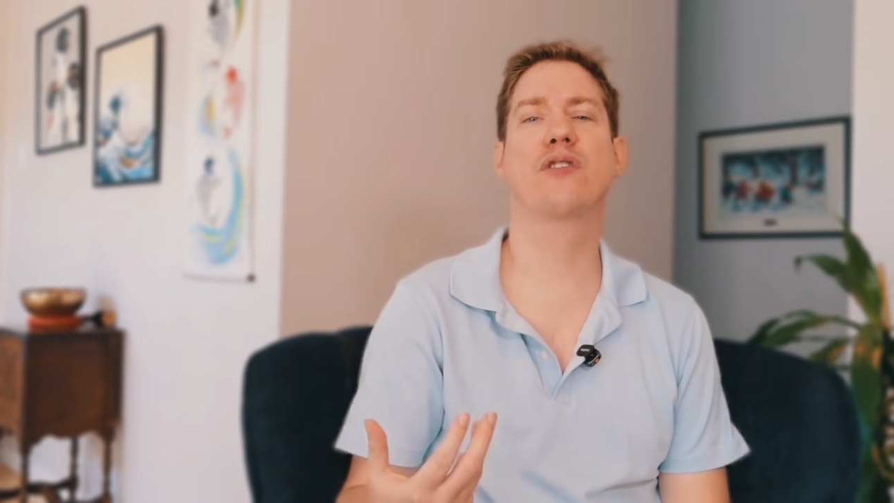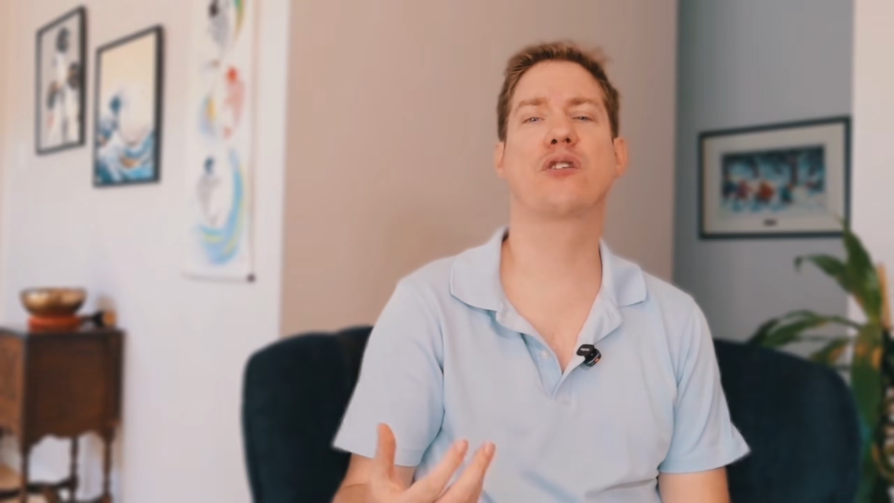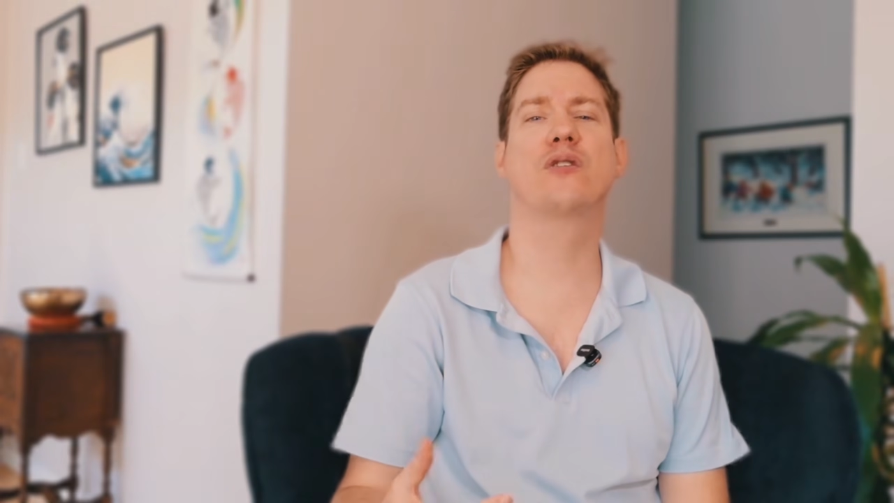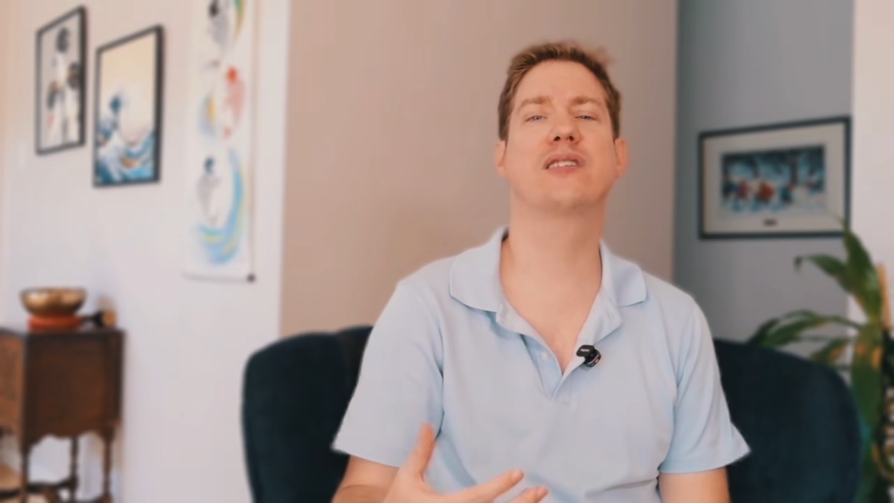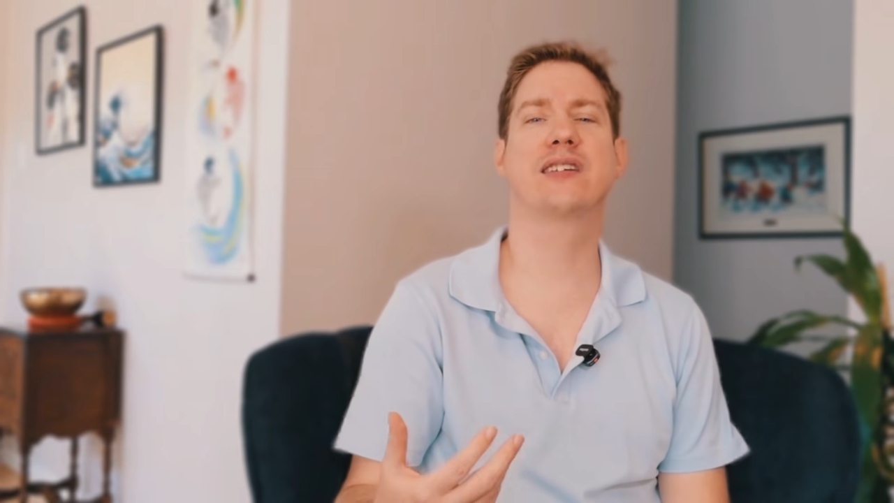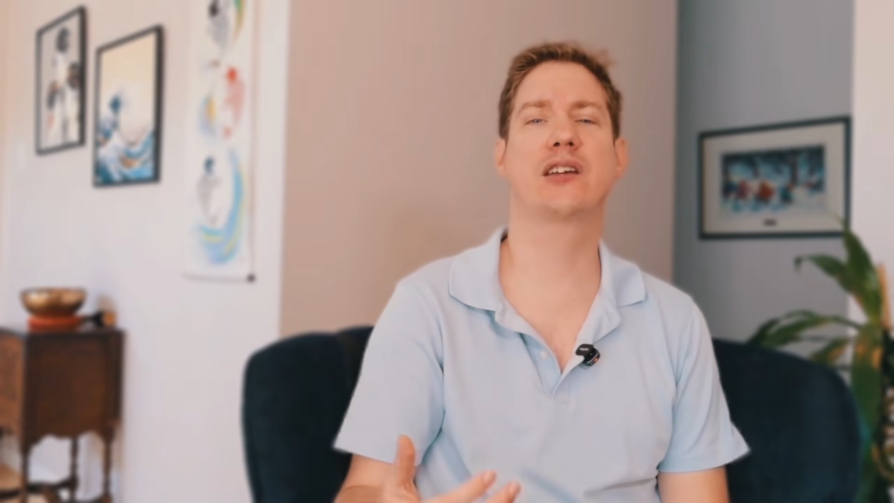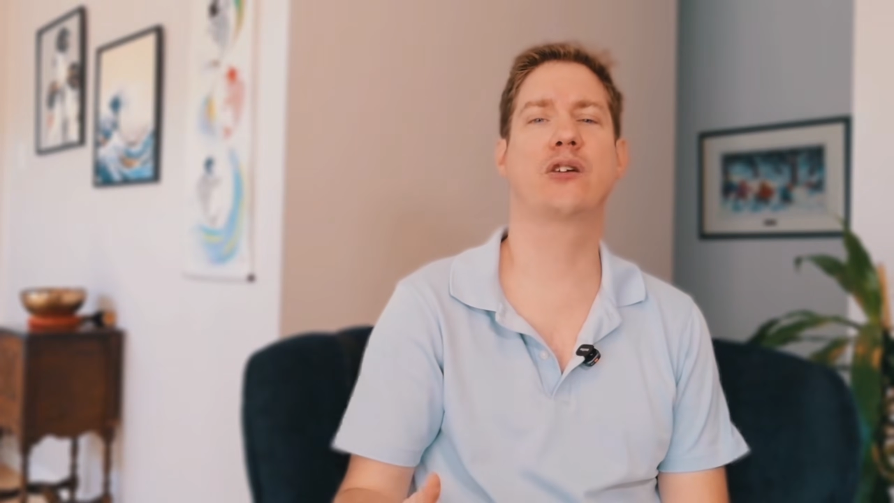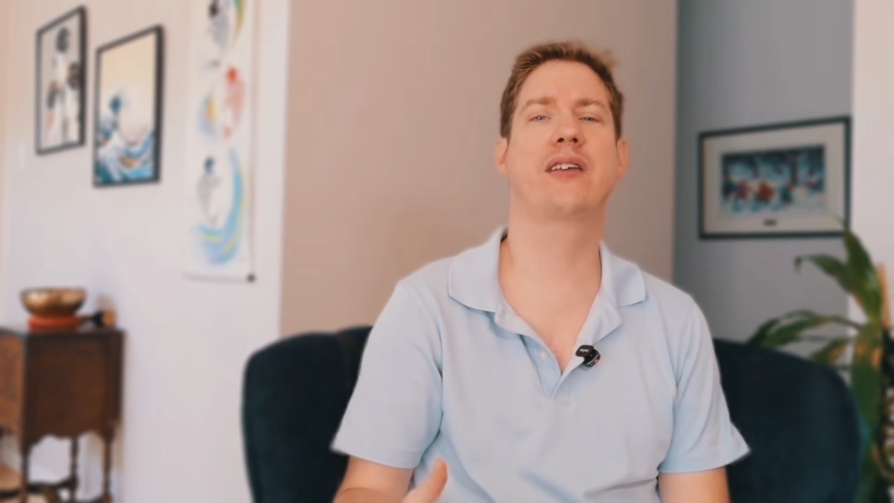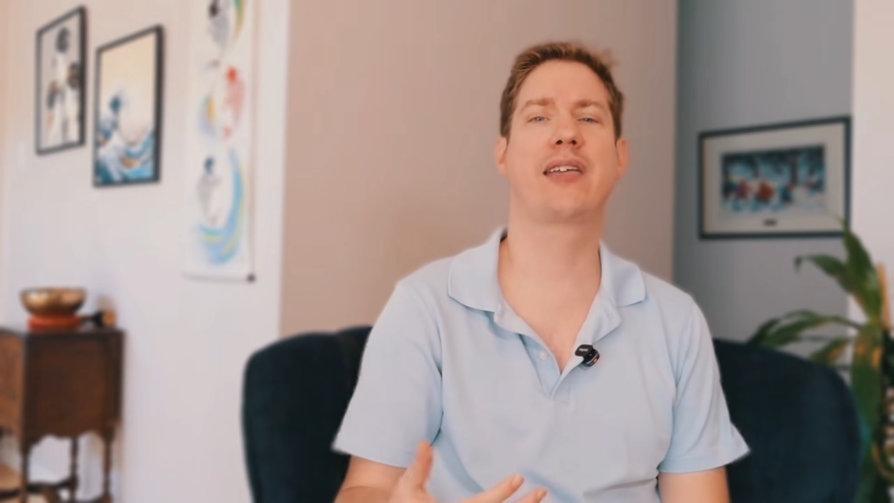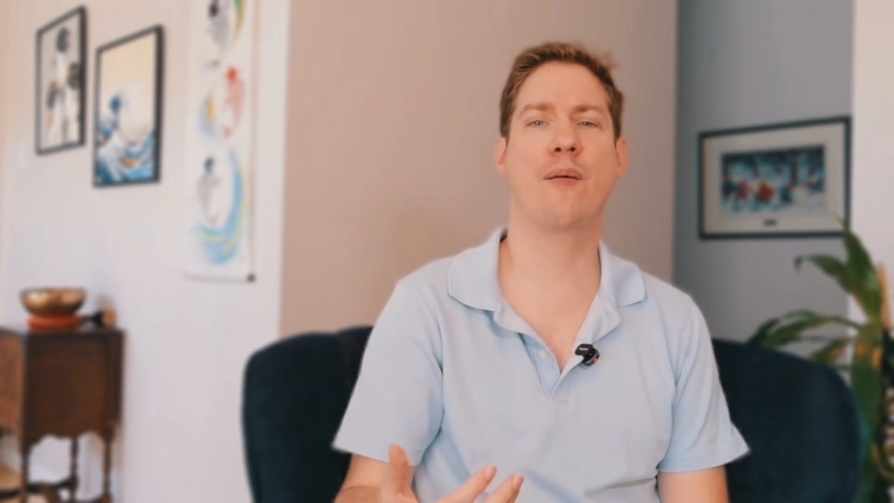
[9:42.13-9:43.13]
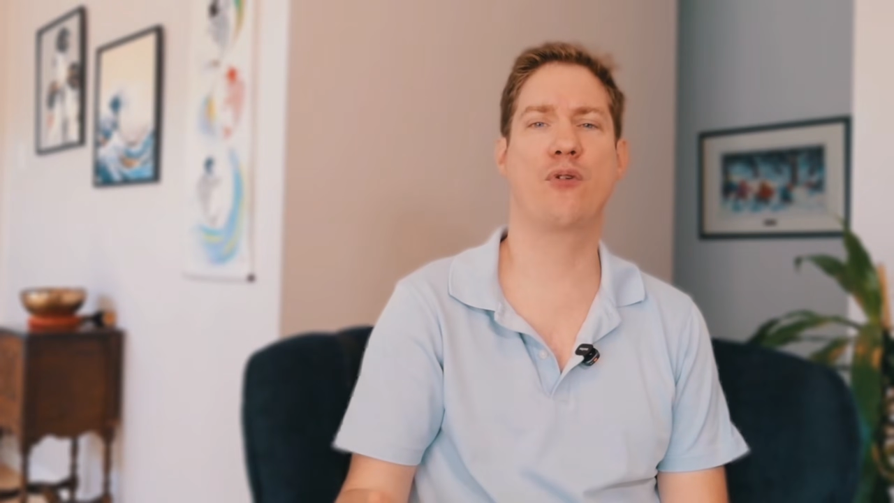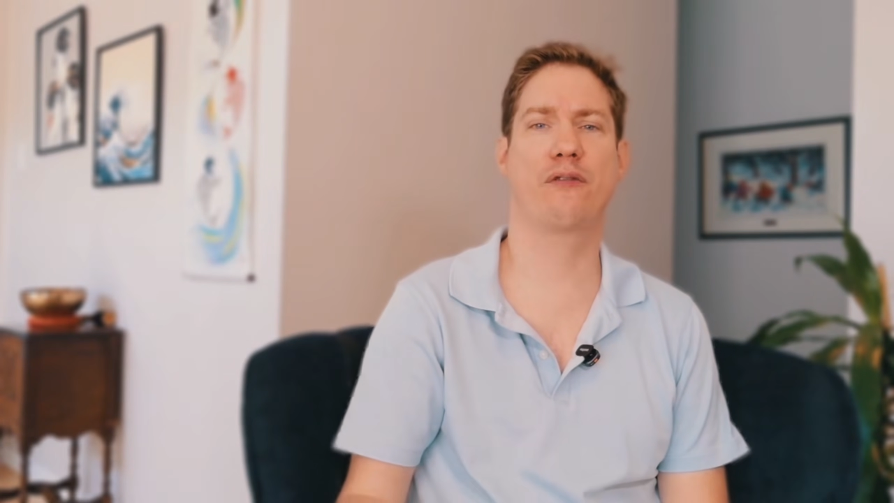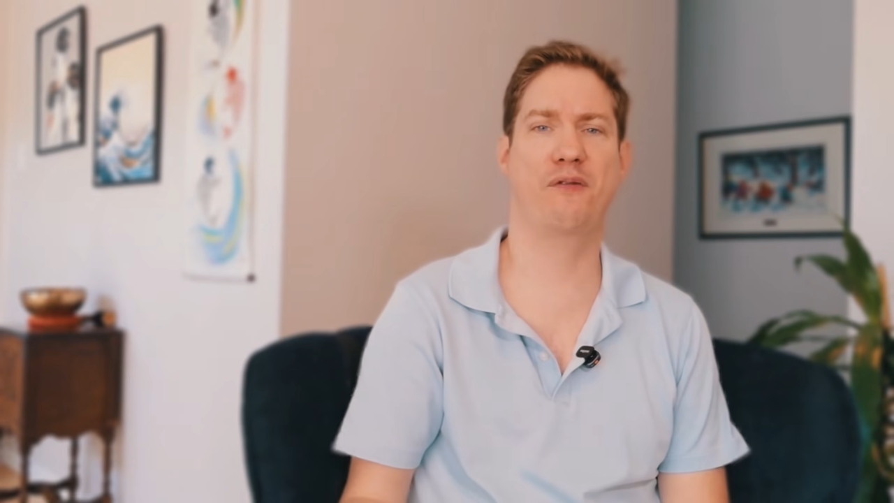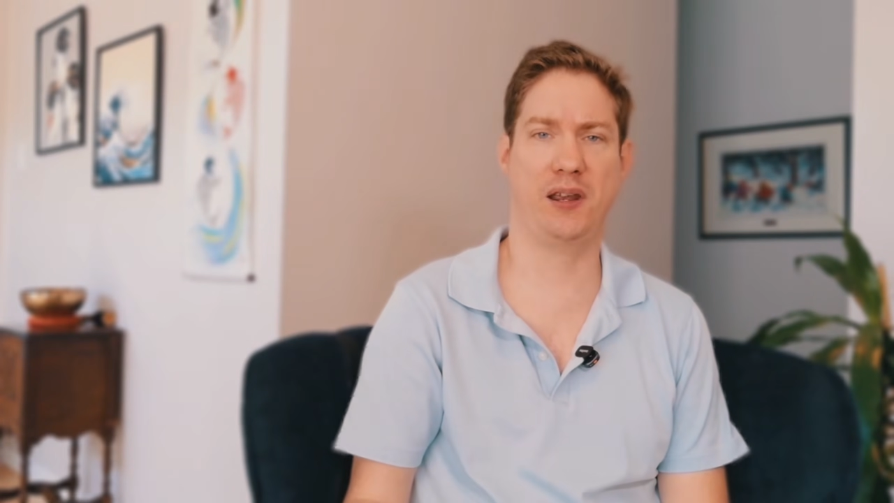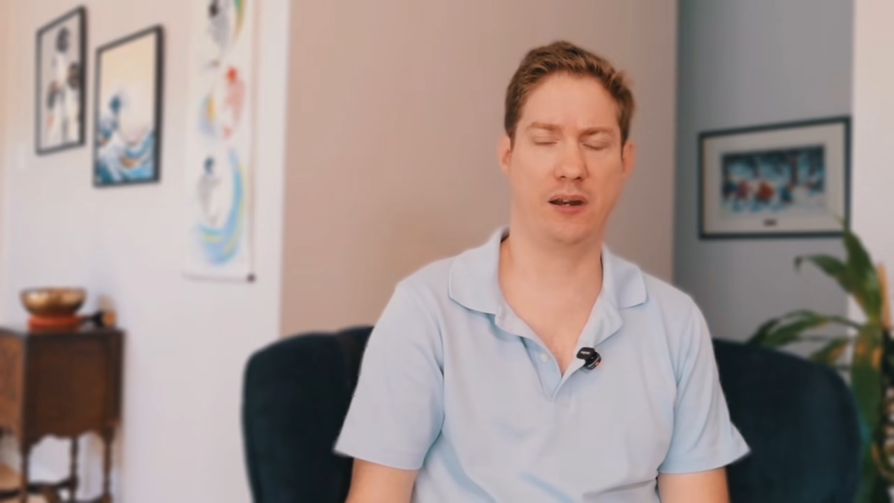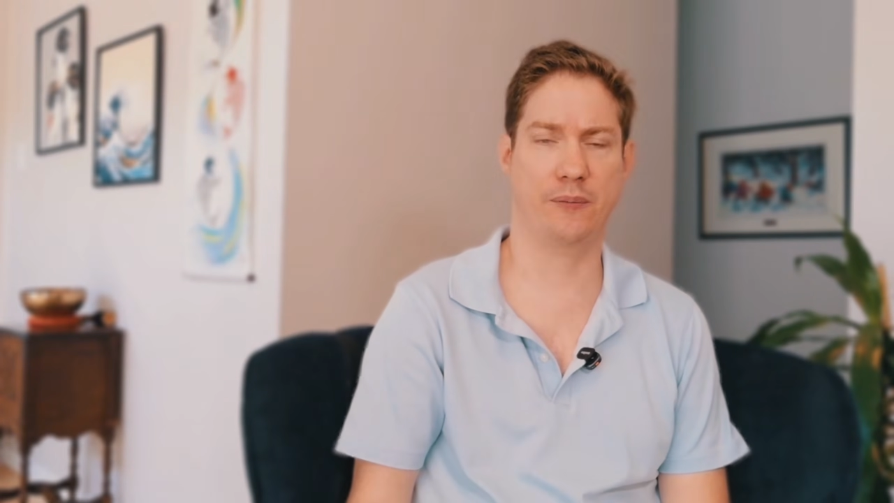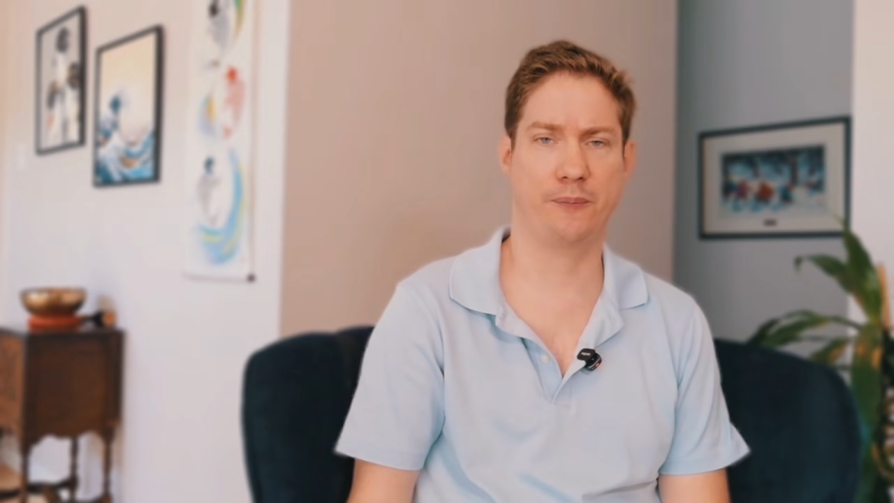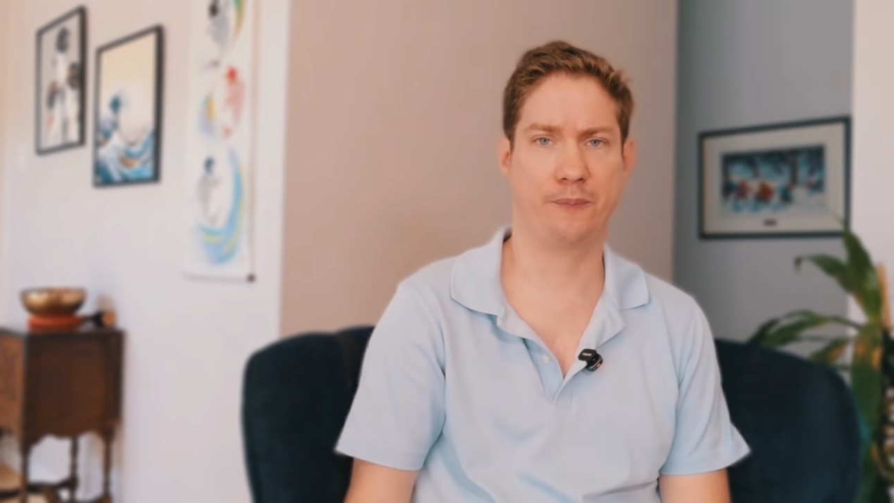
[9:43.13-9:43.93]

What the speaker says: through a security camera feed.